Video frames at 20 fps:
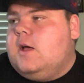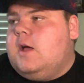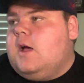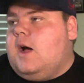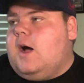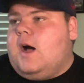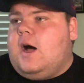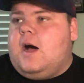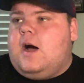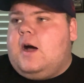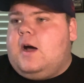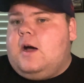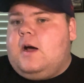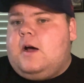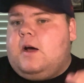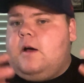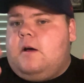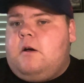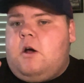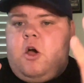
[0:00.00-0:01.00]

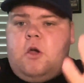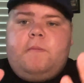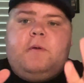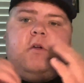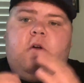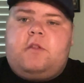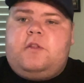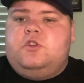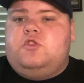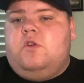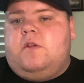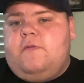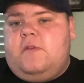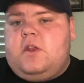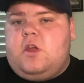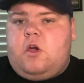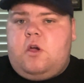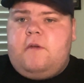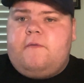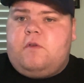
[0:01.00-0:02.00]
Hope you guys enjoyed the
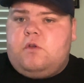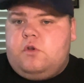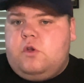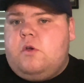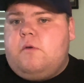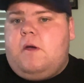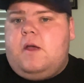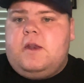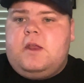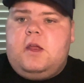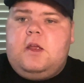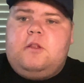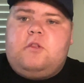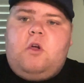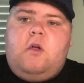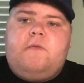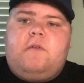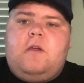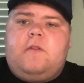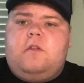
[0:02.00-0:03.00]
video. If you're new around here,
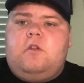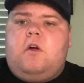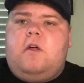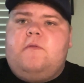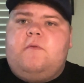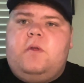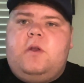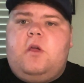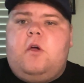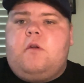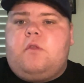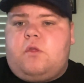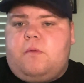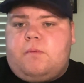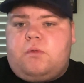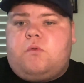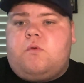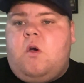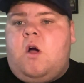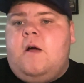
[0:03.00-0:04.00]
don't forget to like the video,
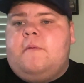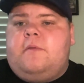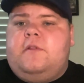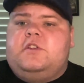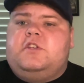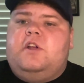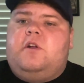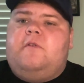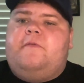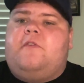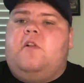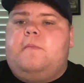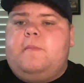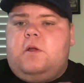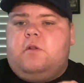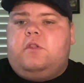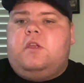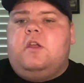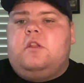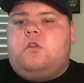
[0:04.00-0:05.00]
subscribe to the channel, follow me
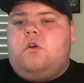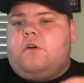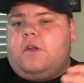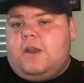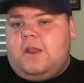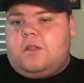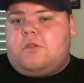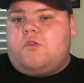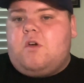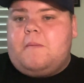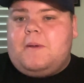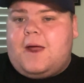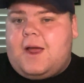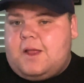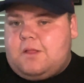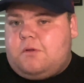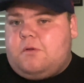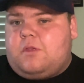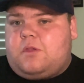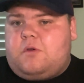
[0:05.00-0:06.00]
on TikTok and Instagram at
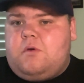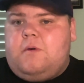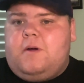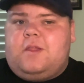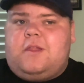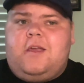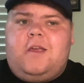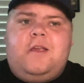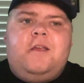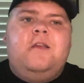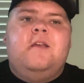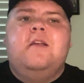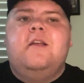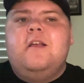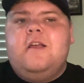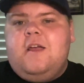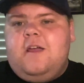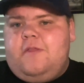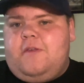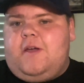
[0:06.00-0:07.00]
Haynesy_IT.
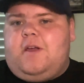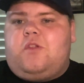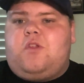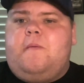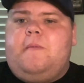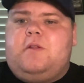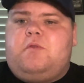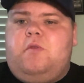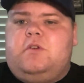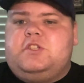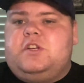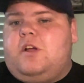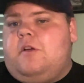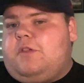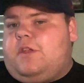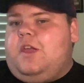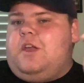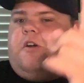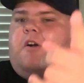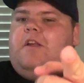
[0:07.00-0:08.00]
Thank you so much for watching. I'll
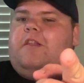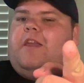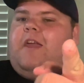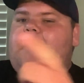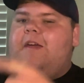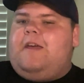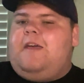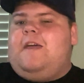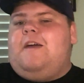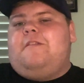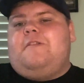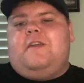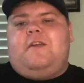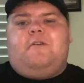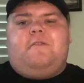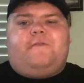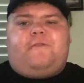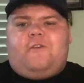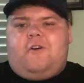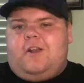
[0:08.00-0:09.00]
see you guys out there
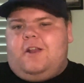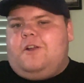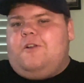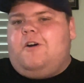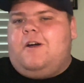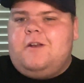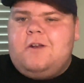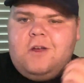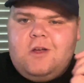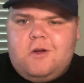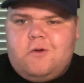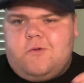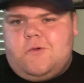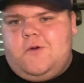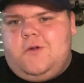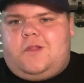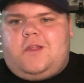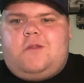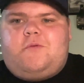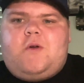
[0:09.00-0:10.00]
on Friday night.
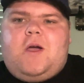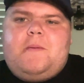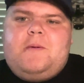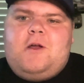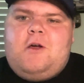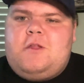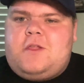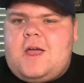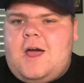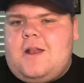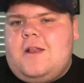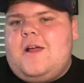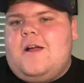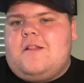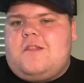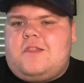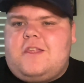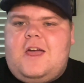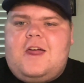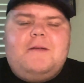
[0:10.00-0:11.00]
Roosters, Rabbitohs, Allianz
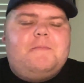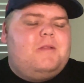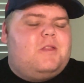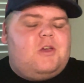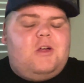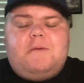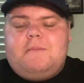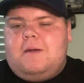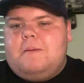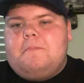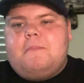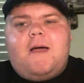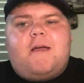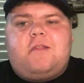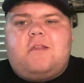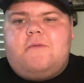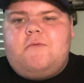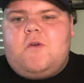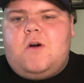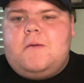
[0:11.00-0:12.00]
Stadium. It's going to be a
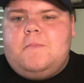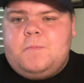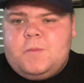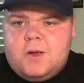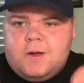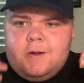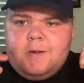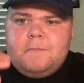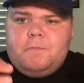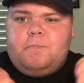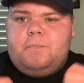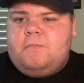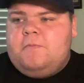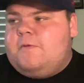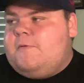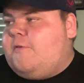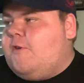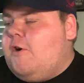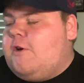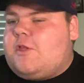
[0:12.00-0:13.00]
massive one.
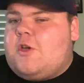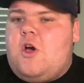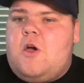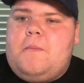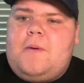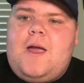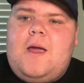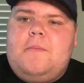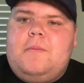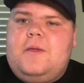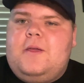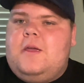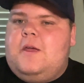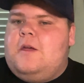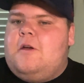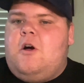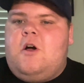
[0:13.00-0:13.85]
First home game of the year.